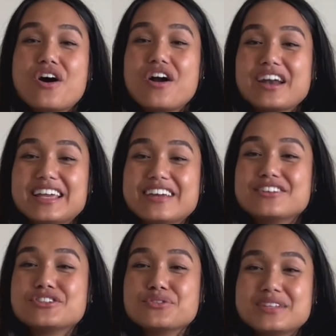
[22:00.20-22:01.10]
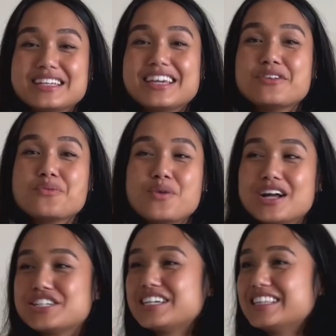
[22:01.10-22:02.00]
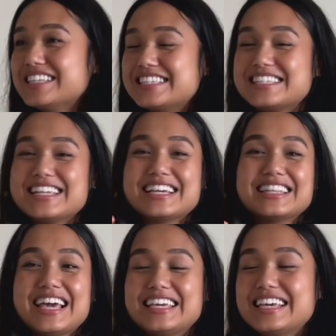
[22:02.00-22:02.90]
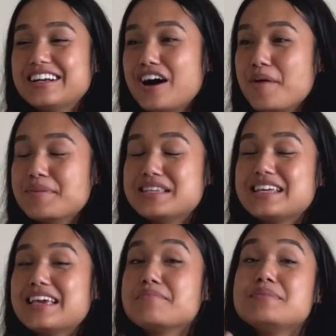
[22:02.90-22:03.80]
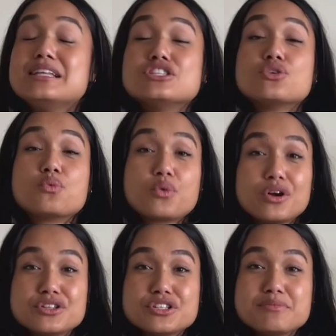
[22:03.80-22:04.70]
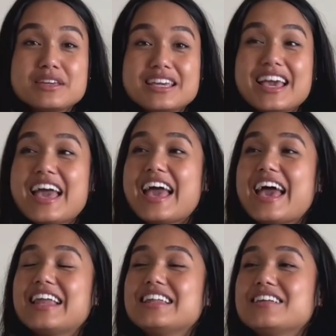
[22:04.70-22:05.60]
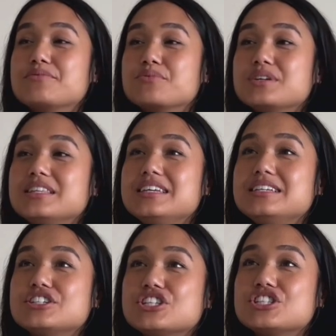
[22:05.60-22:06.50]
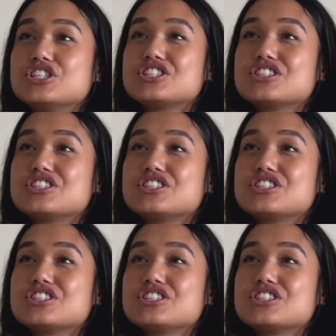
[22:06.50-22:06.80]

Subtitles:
are here tuning in, watching, listening, liking, commenting, it means the world to me. And it just